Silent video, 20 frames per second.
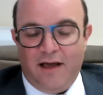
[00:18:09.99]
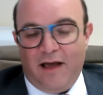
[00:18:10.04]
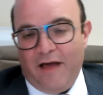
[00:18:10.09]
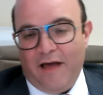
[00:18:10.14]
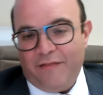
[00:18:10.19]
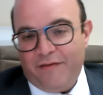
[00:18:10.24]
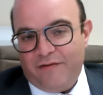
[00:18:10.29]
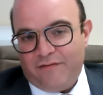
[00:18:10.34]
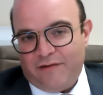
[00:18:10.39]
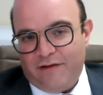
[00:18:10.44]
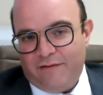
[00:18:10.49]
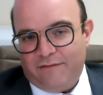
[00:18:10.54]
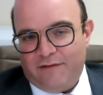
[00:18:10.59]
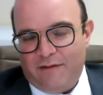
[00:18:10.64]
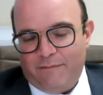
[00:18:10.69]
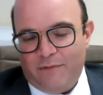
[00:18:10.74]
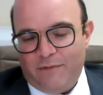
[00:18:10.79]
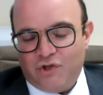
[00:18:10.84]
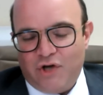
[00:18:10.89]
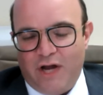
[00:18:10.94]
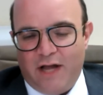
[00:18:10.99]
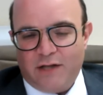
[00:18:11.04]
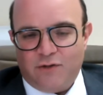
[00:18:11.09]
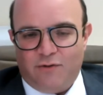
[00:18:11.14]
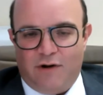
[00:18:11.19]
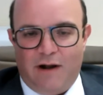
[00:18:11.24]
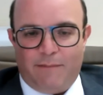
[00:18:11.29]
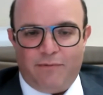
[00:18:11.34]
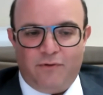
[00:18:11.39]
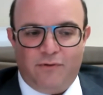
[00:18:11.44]
And this gives them a chance or
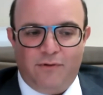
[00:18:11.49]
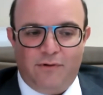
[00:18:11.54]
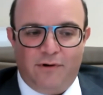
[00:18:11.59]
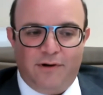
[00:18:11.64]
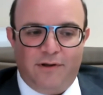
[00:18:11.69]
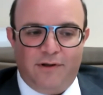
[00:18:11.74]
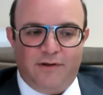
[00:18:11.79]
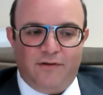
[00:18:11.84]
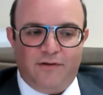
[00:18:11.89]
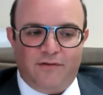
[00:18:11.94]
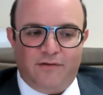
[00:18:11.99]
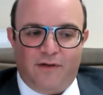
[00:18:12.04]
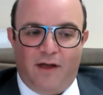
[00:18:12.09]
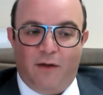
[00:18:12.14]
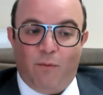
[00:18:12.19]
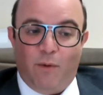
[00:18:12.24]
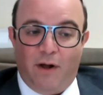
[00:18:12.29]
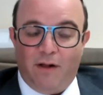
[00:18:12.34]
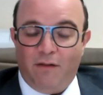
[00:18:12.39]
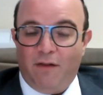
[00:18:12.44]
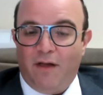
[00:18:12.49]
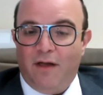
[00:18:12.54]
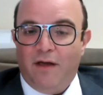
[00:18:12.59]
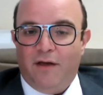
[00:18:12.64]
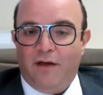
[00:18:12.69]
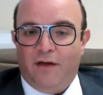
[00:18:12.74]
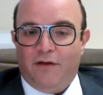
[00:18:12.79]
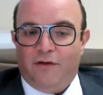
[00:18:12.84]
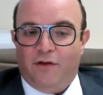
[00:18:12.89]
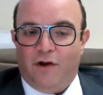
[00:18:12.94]
an opportunity to say, well,
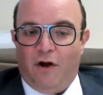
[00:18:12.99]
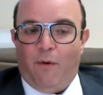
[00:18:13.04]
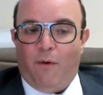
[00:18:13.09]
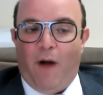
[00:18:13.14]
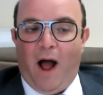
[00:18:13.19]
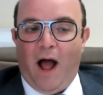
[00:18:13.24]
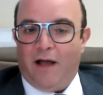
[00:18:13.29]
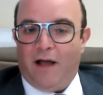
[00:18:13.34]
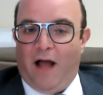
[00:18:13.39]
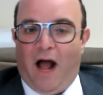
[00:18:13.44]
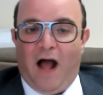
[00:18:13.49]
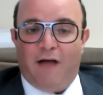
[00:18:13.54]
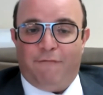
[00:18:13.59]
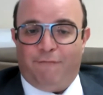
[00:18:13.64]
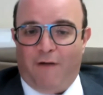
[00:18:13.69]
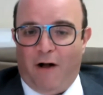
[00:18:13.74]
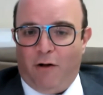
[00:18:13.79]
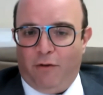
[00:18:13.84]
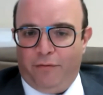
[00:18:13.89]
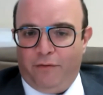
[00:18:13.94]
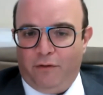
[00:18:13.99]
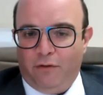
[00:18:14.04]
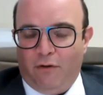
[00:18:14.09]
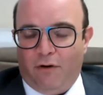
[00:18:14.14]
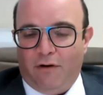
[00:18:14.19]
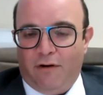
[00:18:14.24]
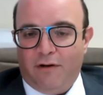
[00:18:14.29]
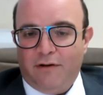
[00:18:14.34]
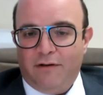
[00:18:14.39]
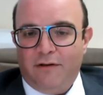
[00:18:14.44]
I followed the
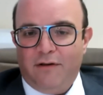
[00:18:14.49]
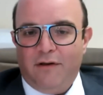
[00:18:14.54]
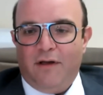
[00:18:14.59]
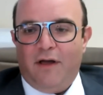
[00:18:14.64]
law.